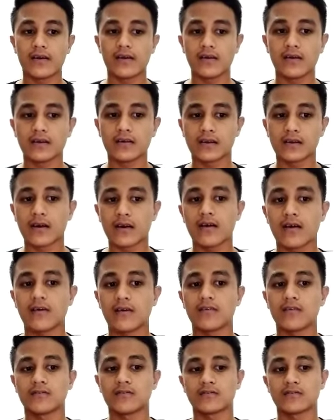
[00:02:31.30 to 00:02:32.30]

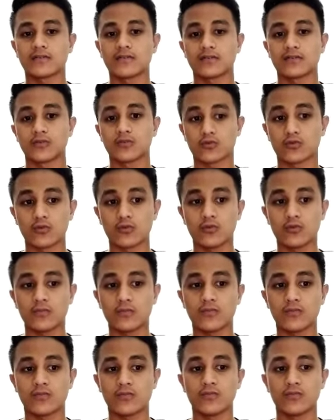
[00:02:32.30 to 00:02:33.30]
around group
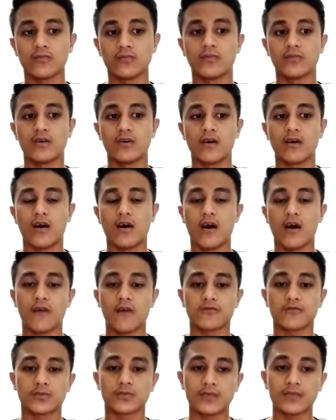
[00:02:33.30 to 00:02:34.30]
of
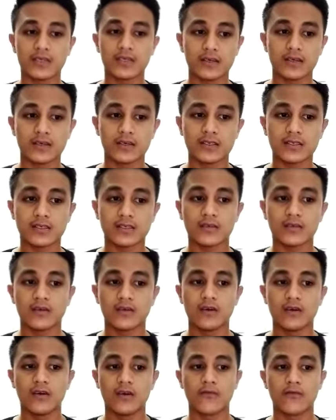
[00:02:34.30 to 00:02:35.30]
speakers
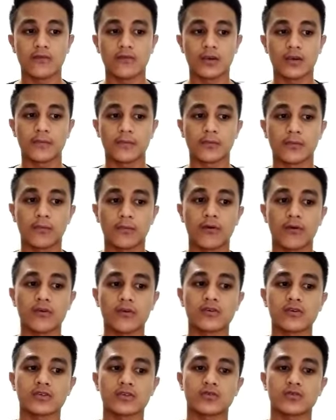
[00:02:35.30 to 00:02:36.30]
for the
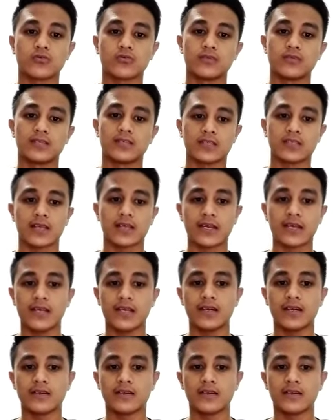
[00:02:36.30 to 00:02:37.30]
purpose to the
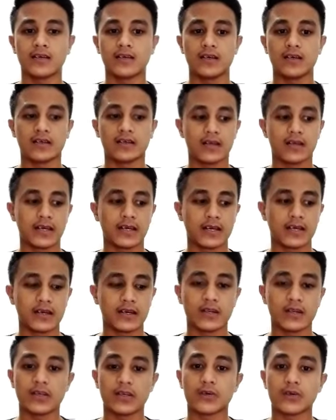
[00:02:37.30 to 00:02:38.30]
student the
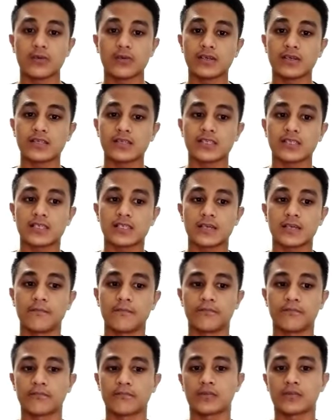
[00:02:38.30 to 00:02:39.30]
language.
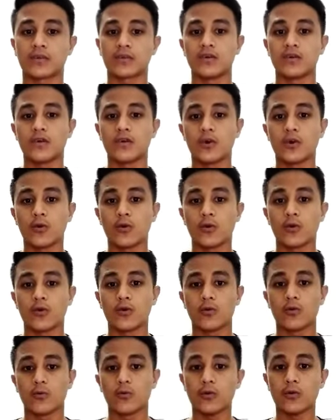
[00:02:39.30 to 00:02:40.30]

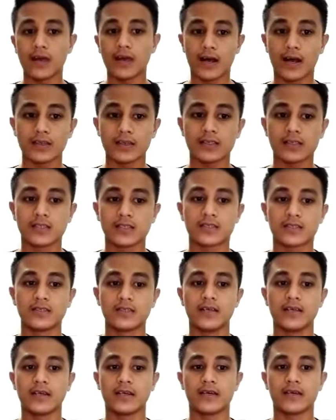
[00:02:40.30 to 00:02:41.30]
We ask
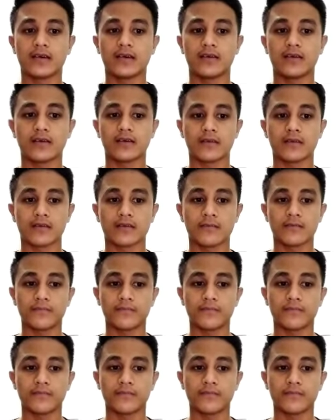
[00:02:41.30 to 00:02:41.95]
their